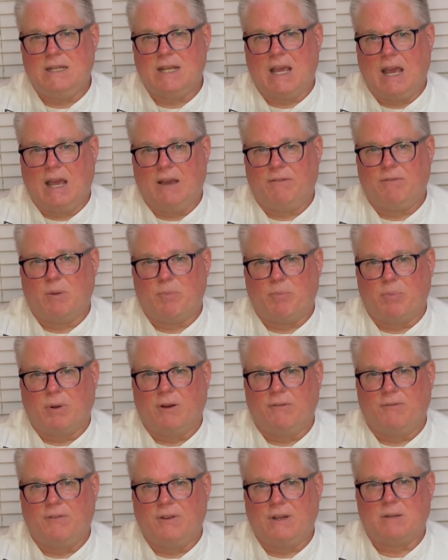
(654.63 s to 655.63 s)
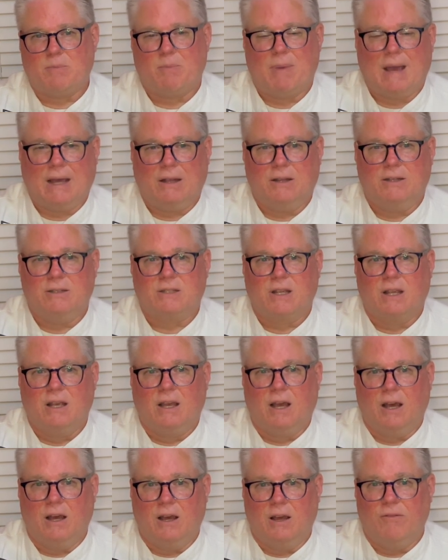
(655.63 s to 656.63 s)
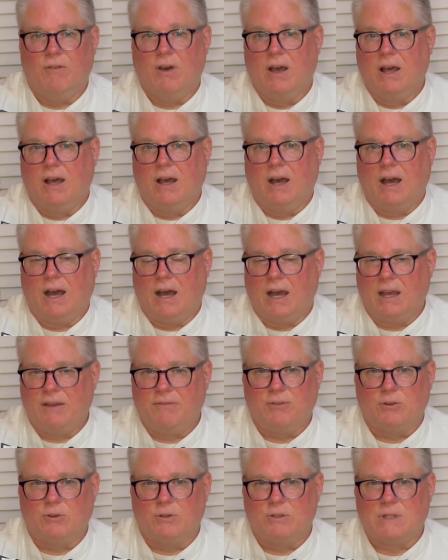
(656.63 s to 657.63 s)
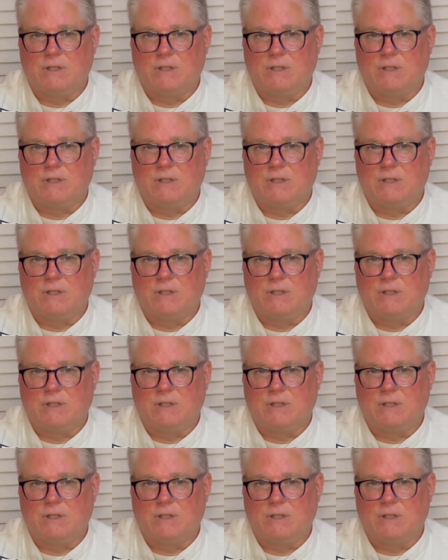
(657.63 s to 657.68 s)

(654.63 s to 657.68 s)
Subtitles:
to have the perfect balance of a high floor